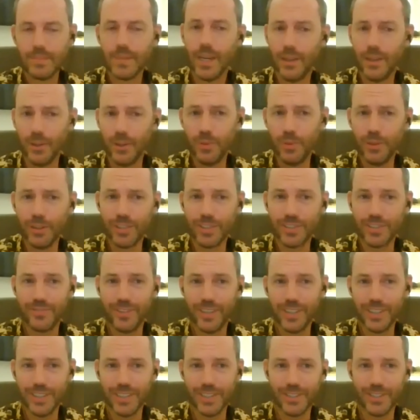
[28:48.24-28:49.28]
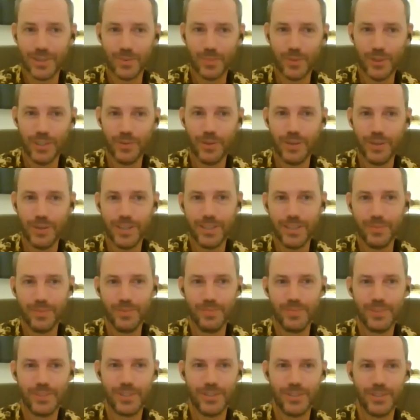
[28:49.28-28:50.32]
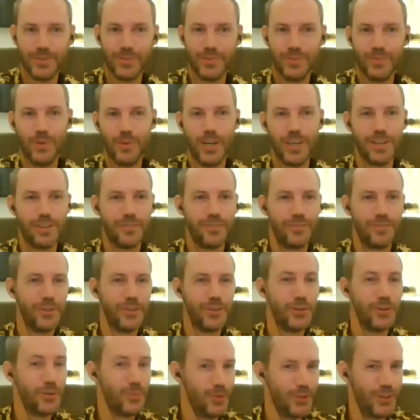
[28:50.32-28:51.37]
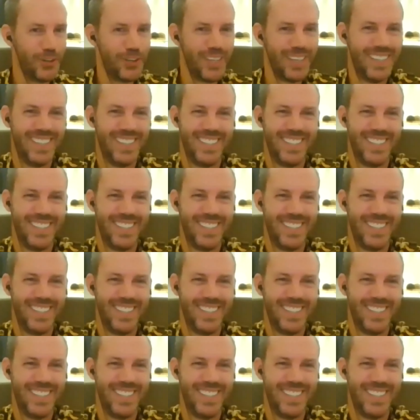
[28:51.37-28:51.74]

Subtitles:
and the blog is fantastic, by the way, and I'm still waiting for your book.